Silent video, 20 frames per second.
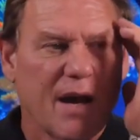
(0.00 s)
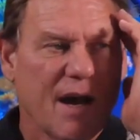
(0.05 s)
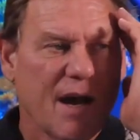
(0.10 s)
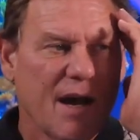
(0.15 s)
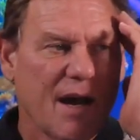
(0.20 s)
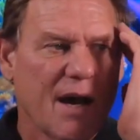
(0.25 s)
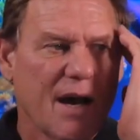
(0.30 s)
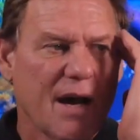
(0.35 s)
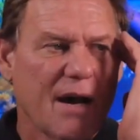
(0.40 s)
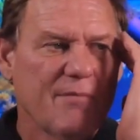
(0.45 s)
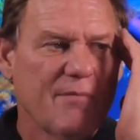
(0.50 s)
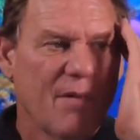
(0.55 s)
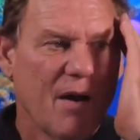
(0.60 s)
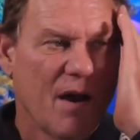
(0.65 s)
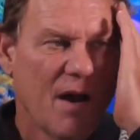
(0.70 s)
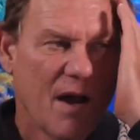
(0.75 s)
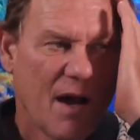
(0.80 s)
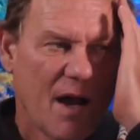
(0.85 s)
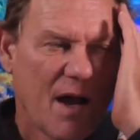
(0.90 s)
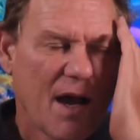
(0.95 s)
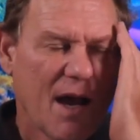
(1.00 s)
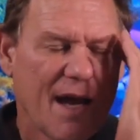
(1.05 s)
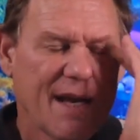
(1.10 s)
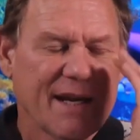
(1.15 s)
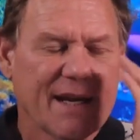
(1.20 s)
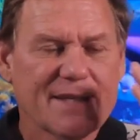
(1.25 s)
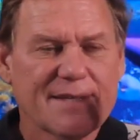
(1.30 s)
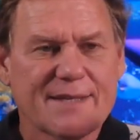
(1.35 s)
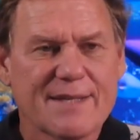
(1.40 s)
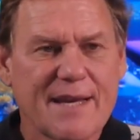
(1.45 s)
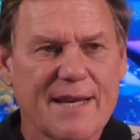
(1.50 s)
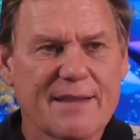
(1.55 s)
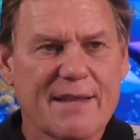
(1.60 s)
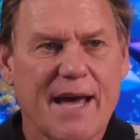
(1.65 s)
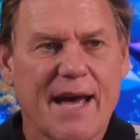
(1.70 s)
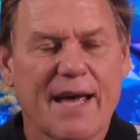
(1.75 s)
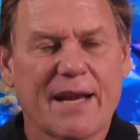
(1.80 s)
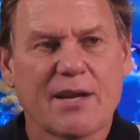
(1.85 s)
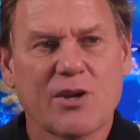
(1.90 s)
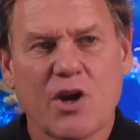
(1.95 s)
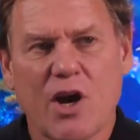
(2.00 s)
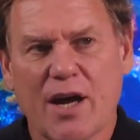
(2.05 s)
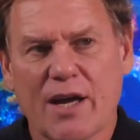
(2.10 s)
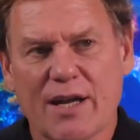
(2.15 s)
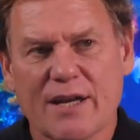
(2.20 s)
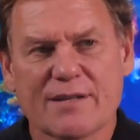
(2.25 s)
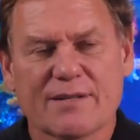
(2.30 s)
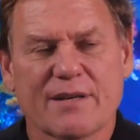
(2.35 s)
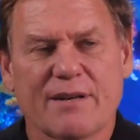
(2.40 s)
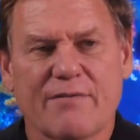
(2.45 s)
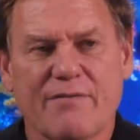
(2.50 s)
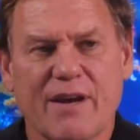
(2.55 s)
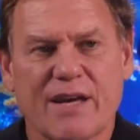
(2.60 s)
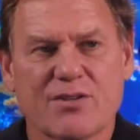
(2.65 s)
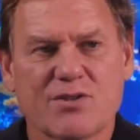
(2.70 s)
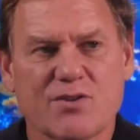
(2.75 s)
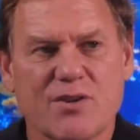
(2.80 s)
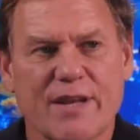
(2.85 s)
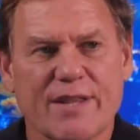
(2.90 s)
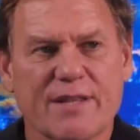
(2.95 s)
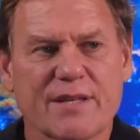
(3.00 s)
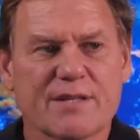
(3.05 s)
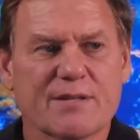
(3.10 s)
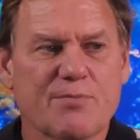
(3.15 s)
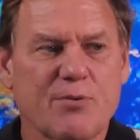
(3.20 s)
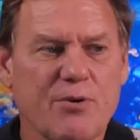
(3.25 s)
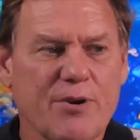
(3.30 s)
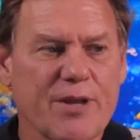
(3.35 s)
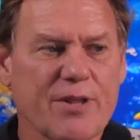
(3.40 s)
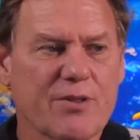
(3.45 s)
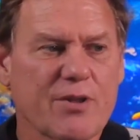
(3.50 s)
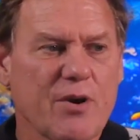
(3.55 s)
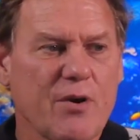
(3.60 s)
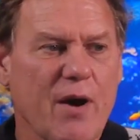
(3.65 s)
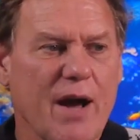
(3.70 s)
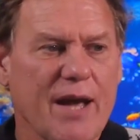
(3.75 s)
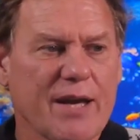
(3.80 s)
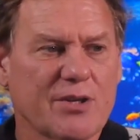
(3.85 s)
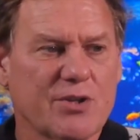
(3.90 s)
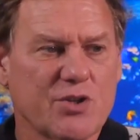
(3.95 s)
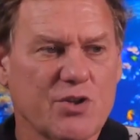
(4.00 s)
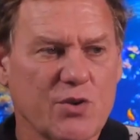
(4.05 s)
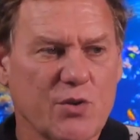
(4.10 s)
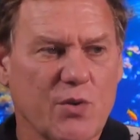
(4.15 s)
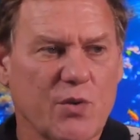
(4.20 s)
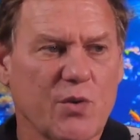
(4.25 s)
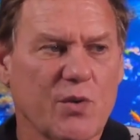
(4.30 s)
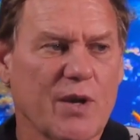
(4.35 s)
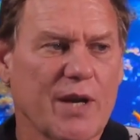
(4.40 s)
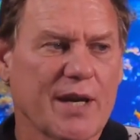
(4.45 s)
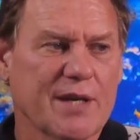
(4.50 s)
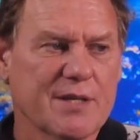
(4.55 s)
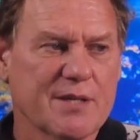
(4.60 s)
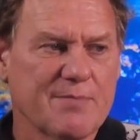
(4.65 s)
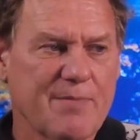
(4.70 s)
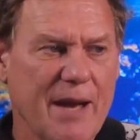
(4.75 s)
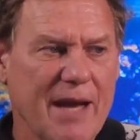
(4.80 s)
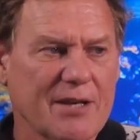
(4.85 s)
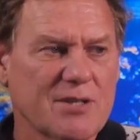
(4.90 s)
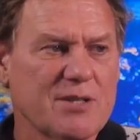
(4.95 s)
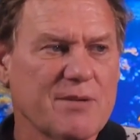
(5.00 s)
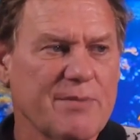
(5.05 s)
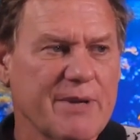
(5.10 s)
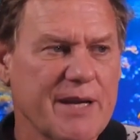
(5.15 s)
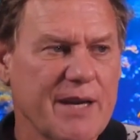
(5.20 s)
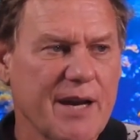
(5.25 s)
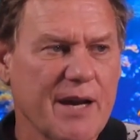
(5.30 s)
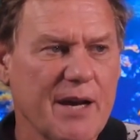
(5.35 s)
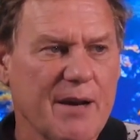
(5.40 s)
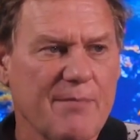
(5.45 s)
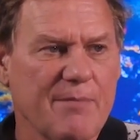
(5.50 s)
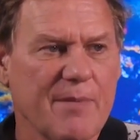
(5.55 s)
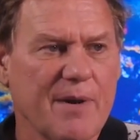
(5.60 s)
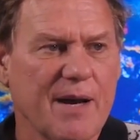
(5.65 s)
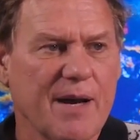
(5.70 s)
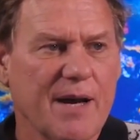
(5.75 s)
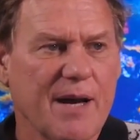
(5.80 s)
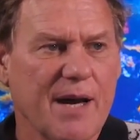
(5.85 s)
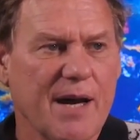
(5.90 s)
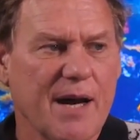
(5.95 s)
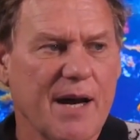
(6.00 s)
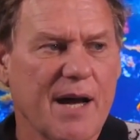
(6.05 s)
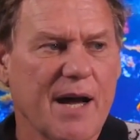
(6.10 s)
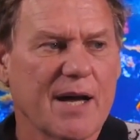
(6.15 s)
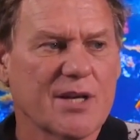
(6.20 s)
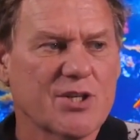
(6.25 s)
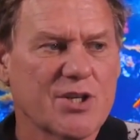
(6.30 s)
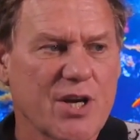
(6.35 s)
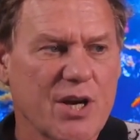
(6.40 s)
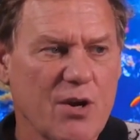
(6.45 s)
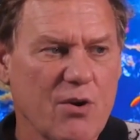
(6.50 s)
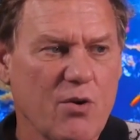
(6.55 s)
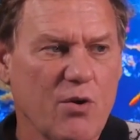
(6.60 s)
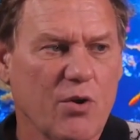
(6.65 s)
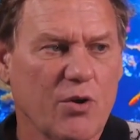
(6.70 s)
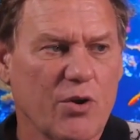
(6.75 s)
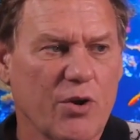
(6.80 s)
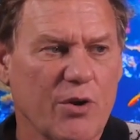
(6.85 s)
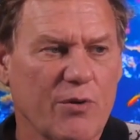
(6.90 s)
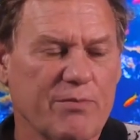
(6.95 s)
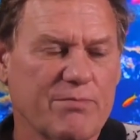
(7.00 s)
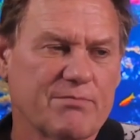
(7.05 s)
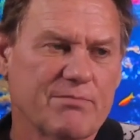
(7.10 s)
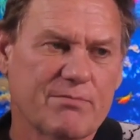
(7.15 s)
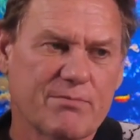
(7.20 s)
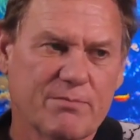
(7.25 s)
And I say that not as an investor at this point, though I do expect to become a shareholder